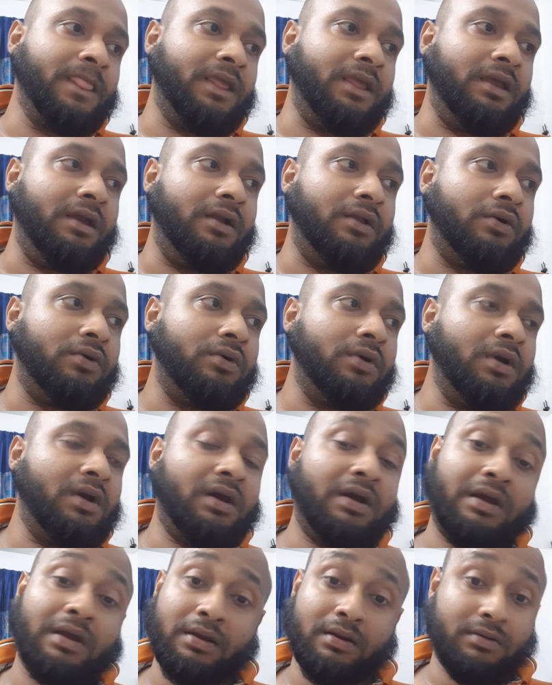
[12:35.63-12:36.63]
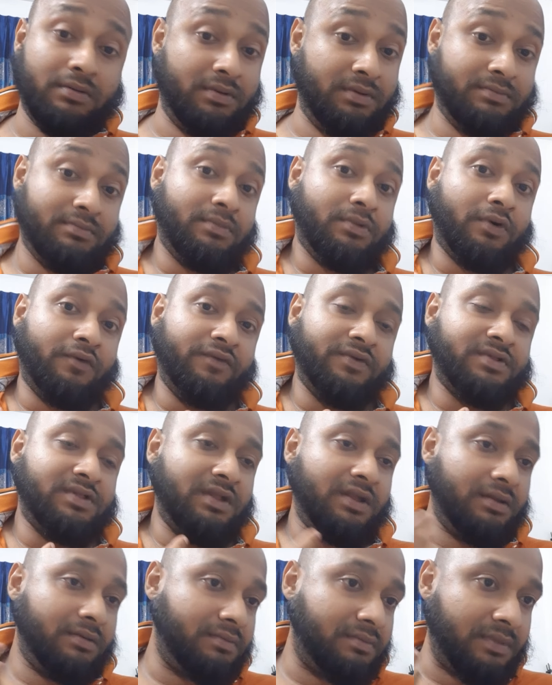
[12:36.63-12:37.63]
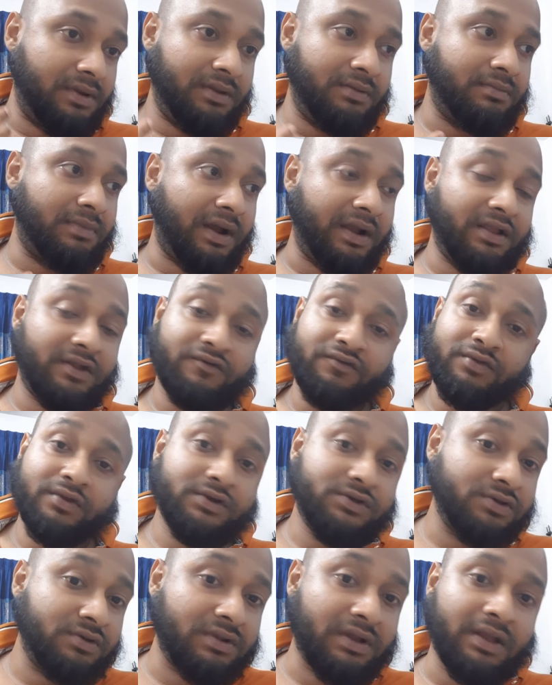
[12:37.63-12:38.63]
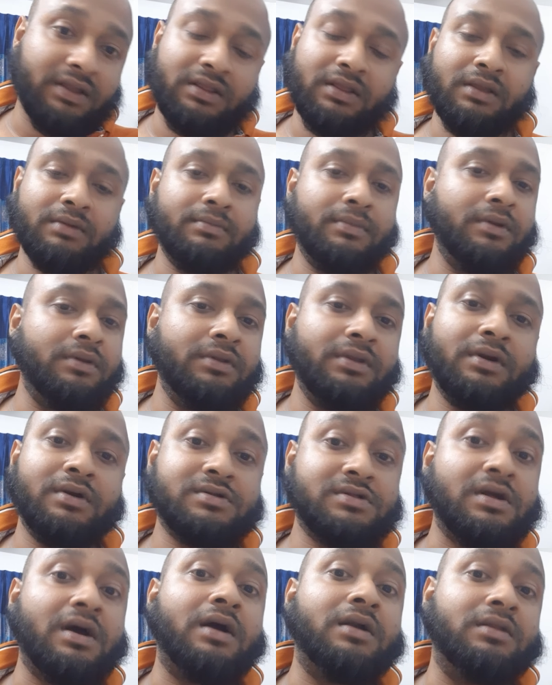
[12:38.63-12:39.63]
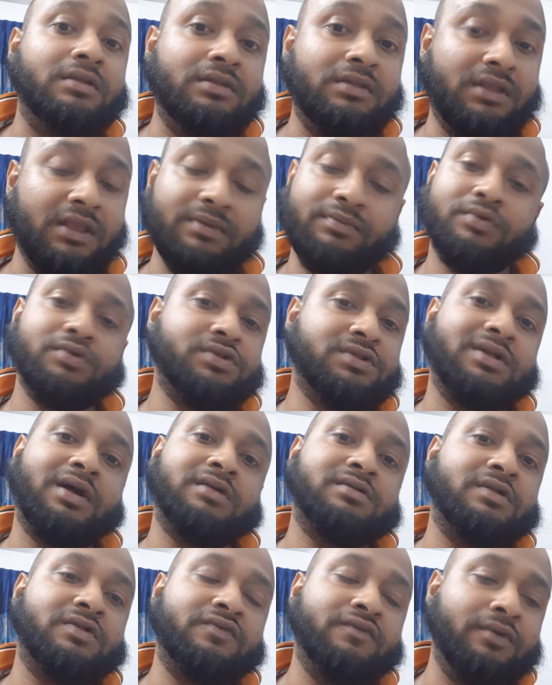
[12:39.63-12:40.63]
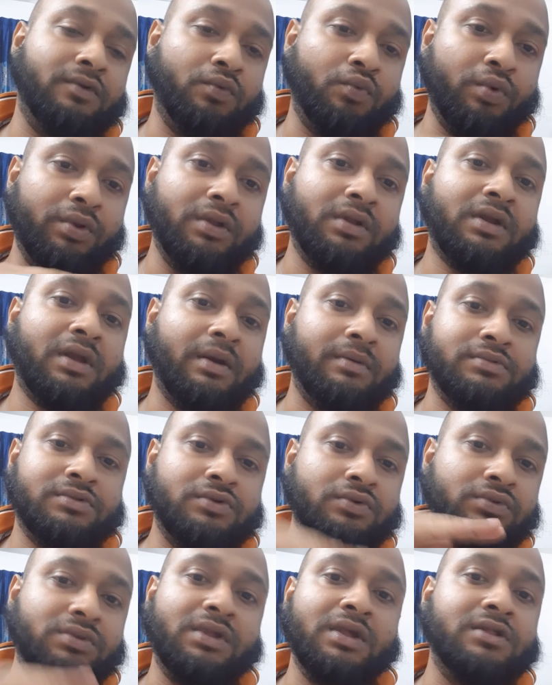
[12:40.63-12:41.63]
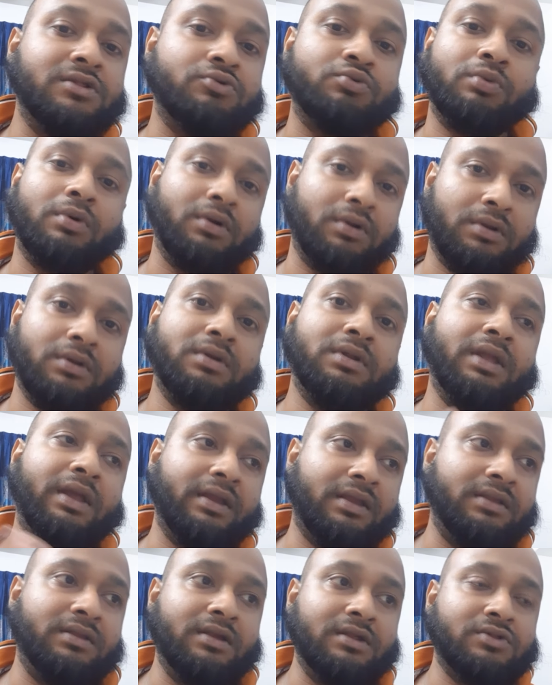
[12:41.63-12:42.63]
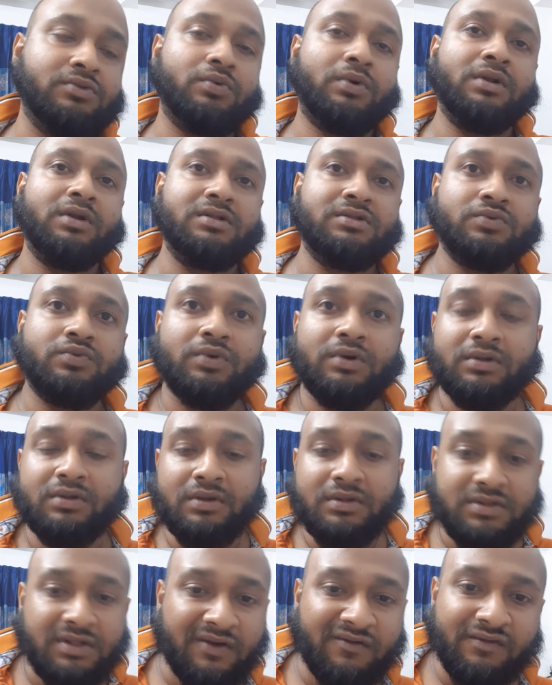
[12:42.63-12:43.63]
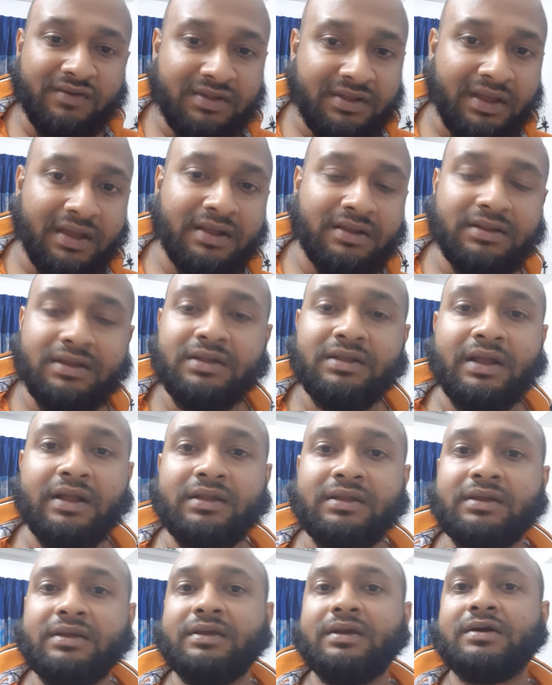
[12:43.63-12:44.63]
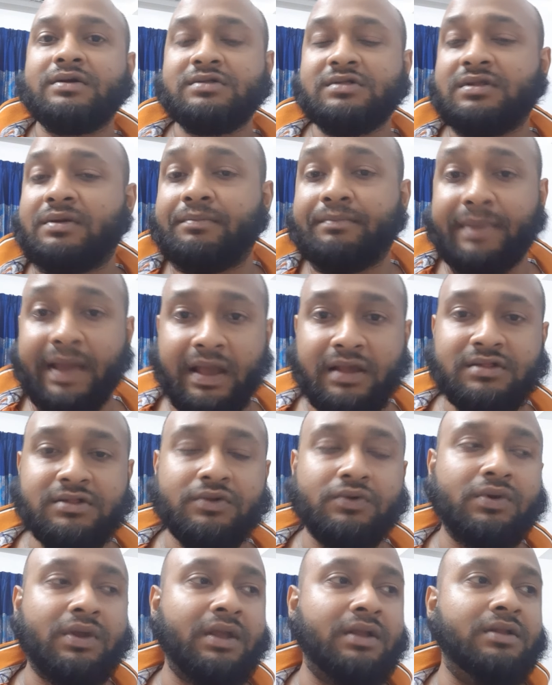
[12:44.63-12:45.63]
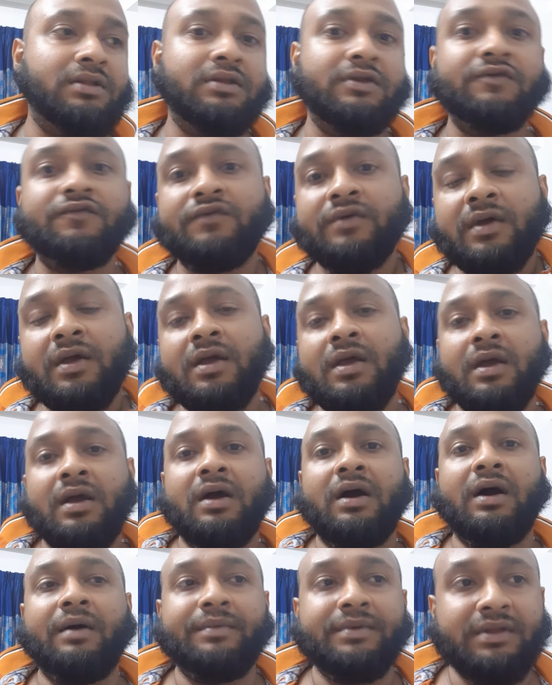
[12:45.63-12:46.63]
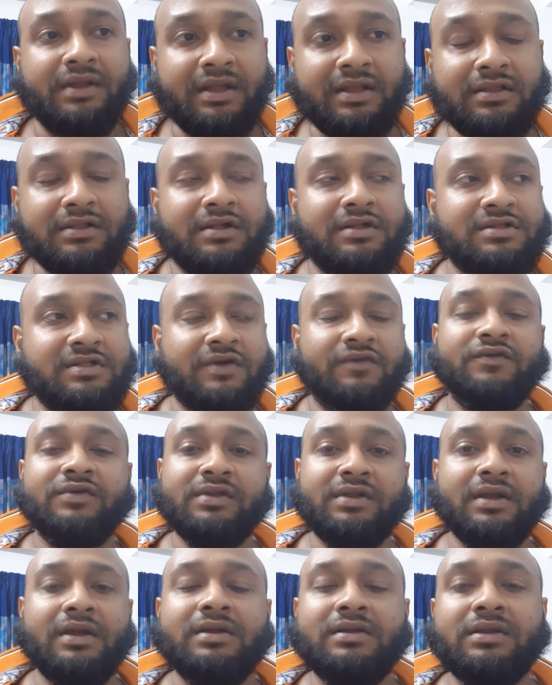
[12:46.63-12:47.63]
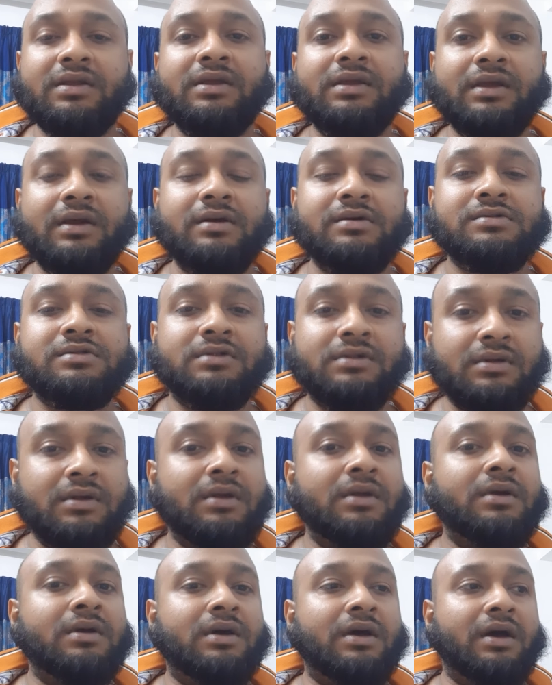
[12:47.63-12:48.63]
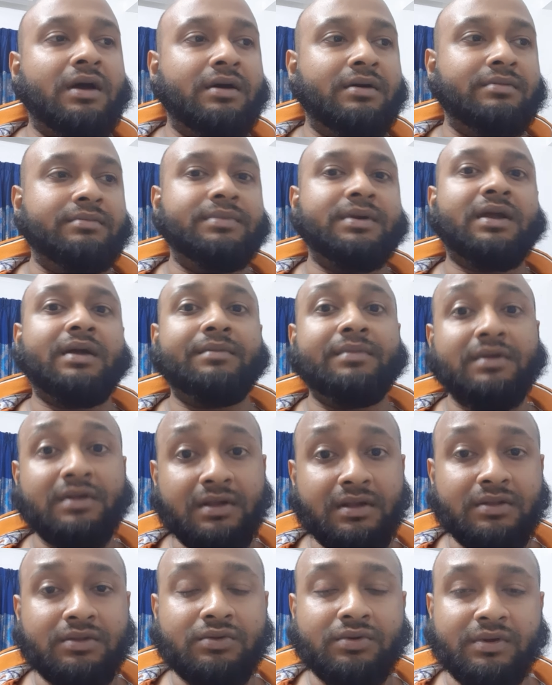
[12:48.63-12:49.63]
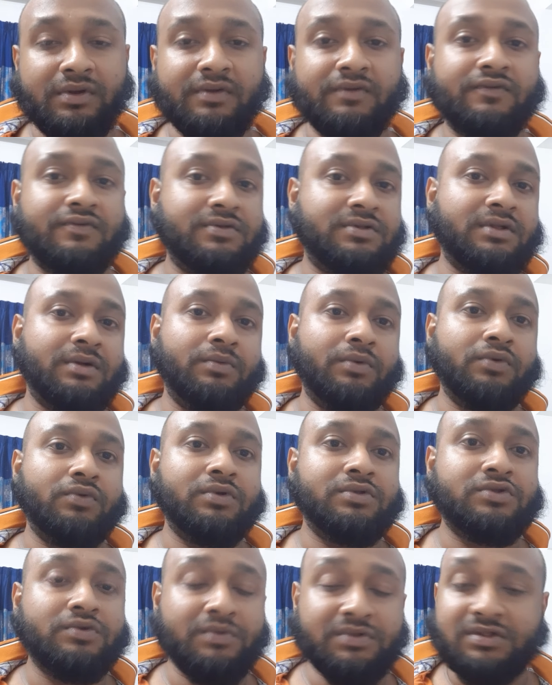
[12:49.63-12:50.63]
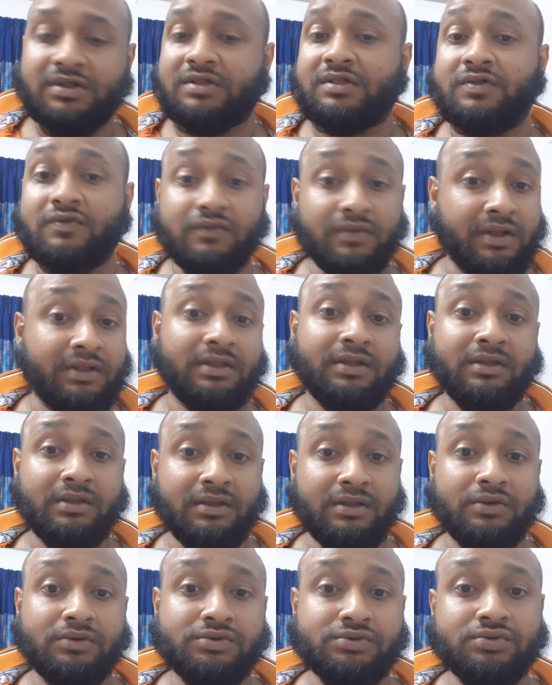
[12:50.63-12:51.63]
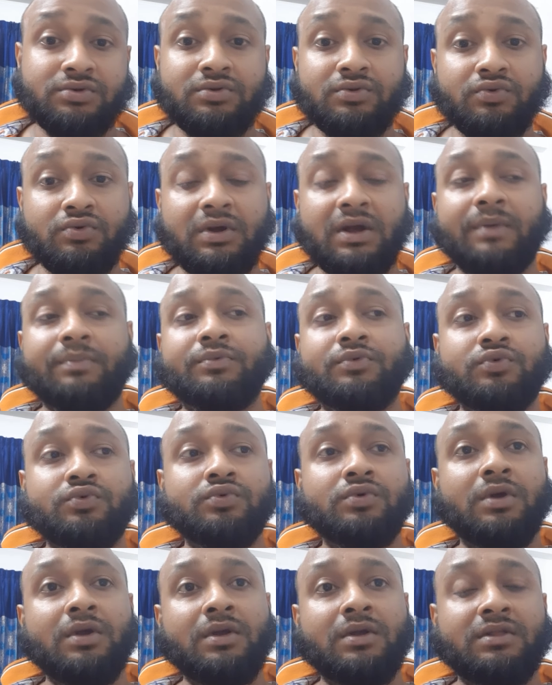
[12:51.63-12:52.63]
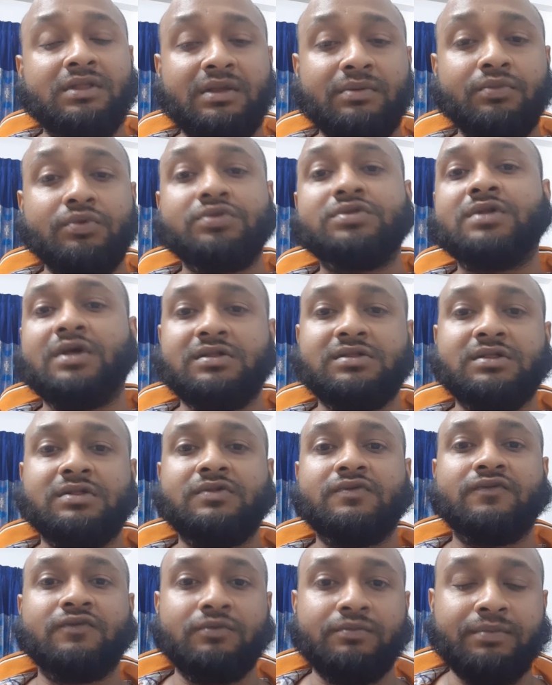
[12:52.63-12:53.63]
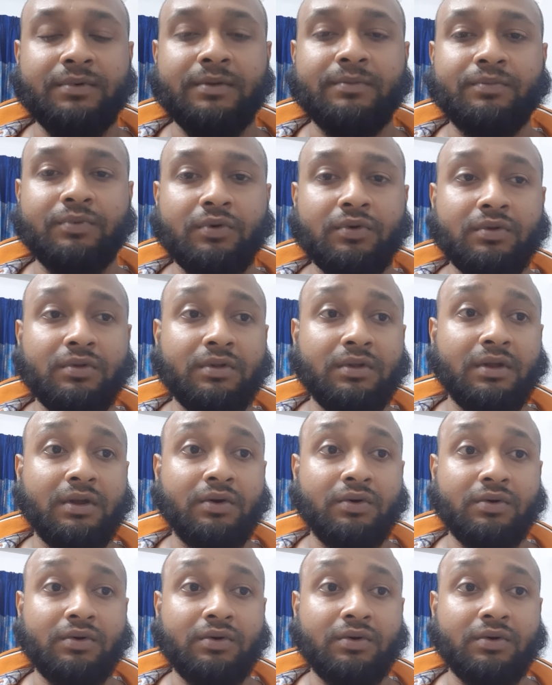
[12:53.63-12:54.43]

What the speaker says: Obviously, in my definition, I think billionaires are the most successful when it comes to this world. Like, this world is what, 70, 80, 90 years the max you can live. I mean, in this 70, 80 years, if someone wants to be successful, I think you should look up to the most successful people